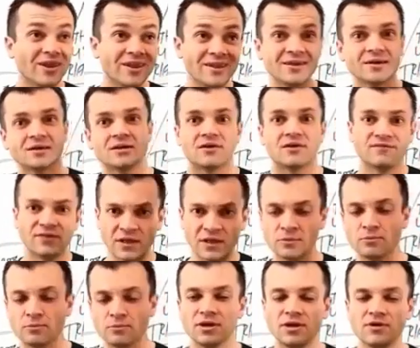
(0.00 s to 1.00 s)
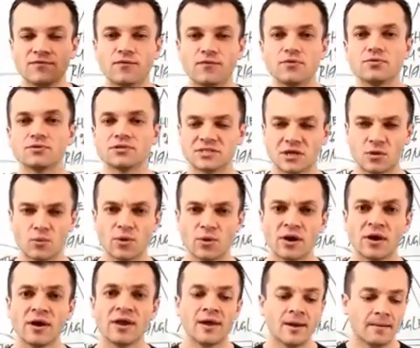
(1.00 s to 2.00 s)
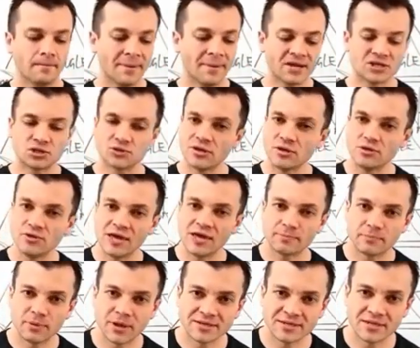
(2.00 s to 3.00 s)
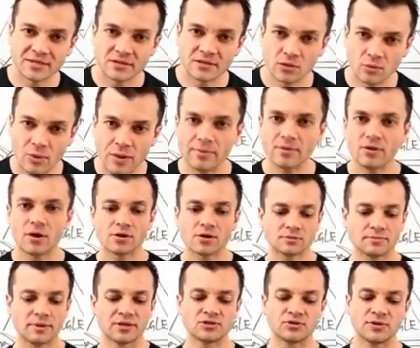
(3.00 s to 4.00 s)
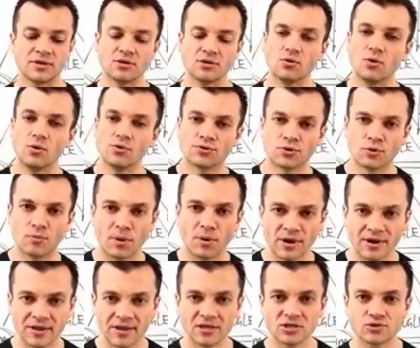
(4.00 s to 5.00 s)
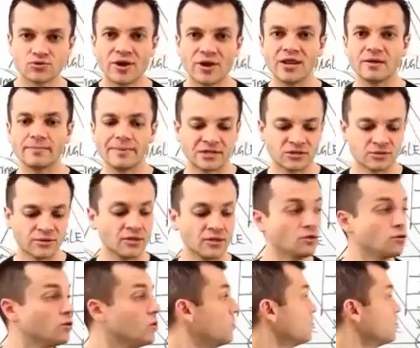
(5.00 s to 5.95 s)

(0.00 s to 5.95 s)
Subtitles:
training available here for you somewhere. Make sure that you get plugged into the webinars. Make sure that you go through marketing training. Make sure that